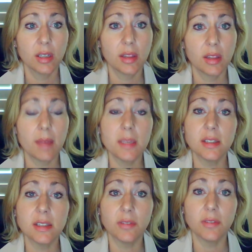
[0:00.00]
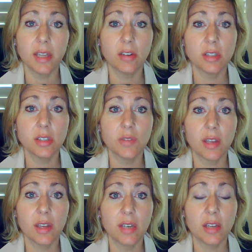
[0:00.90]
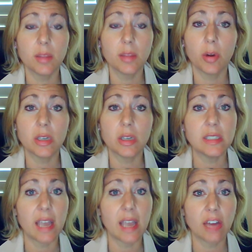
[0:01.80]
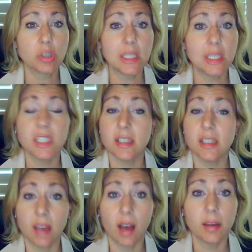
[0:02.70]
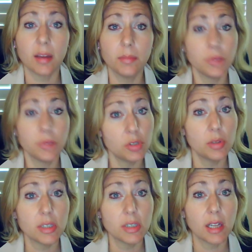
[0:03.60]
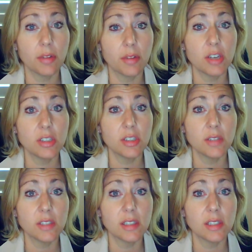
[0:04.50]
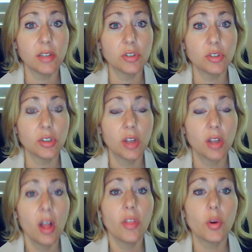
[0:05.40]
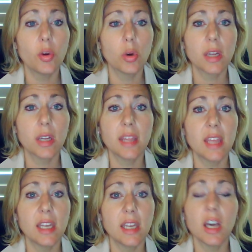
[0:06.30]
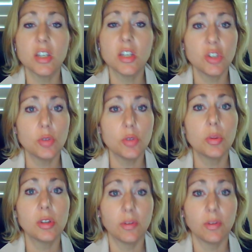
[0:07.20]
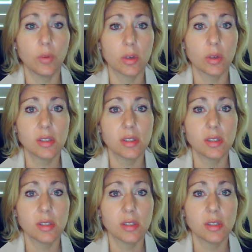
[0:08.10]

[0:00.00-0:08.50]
That means if later it's found out the parties actually did not do their declarations of disclosure, the court can then undo the divorce.